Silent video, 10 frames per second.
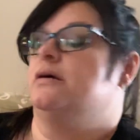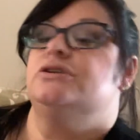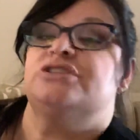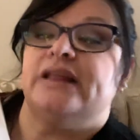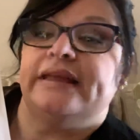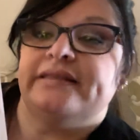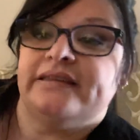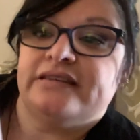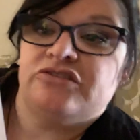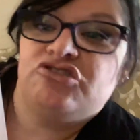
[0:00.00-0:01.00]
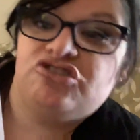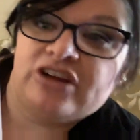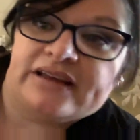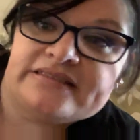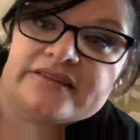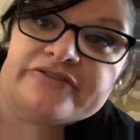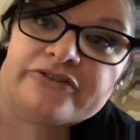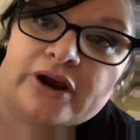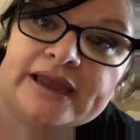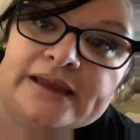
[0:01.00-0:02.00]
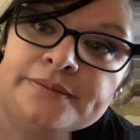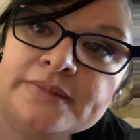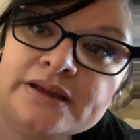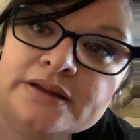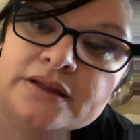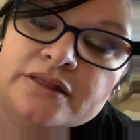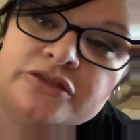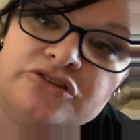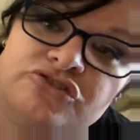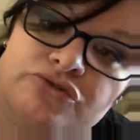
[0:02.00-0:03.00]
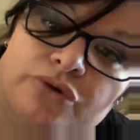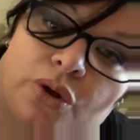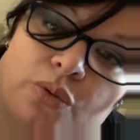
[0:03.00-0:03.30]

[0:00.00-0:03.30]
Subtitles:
So like this is just the frame, the scroll